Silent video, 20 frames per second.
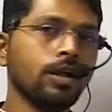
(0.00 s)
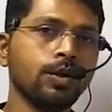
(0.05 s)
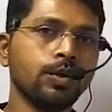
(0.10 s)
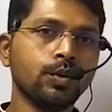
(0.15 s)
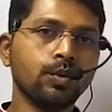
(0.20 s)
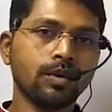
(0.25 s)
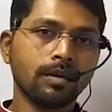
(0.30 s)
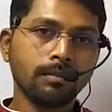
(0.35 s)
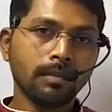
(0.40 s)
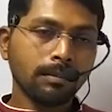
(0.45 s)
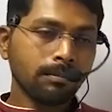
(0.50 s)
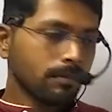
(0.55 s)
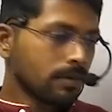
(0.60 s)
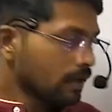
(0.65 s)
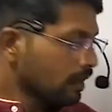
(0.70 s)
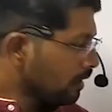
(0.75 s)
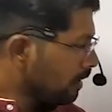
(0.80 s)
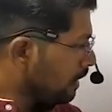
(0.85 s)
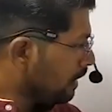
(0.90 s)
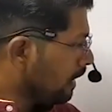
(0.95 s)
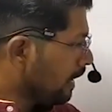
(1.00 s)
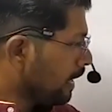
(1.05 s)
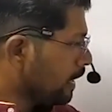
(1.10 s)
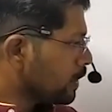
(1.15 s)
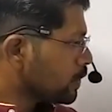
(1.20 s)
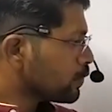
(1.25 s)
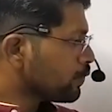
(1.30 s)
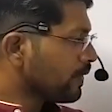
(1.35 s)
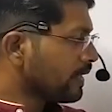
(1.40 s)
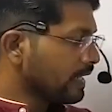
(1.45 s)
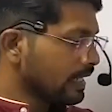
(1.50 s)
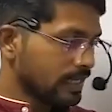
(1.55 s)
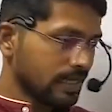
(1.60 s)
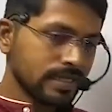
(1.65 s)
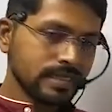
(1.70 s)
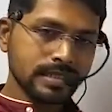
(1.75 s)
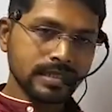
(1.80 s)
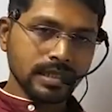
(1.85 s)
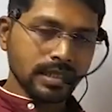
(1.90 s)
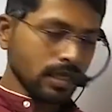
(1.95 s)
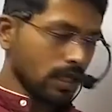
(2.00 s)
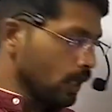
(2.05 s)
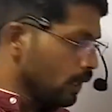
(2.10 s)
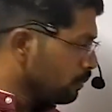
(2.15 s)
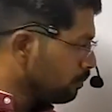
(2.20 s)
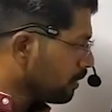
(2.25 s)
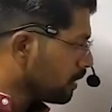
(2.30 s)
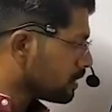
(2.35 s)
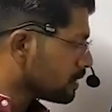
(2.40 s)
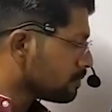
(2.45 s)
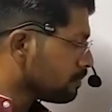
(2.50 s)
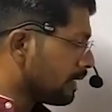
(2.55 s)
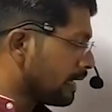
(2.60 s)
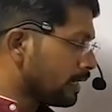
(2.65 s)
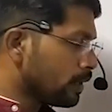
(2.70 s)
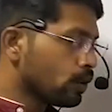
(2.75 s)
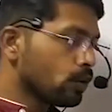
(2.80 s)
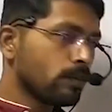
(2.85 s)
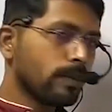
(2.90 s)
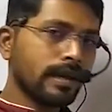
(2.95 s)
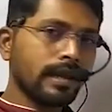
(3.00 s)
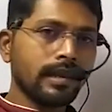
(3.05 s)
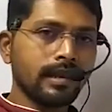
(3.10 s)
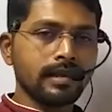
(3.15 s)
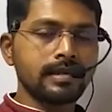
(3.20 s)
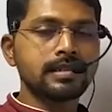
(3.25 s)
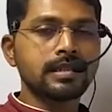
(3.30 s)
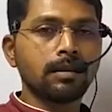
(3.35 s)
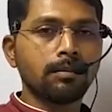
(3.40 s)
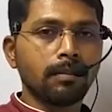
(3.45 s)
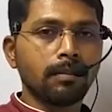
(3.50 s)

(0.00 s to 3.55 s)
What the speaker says: To remember, it is very easy because micropyle is the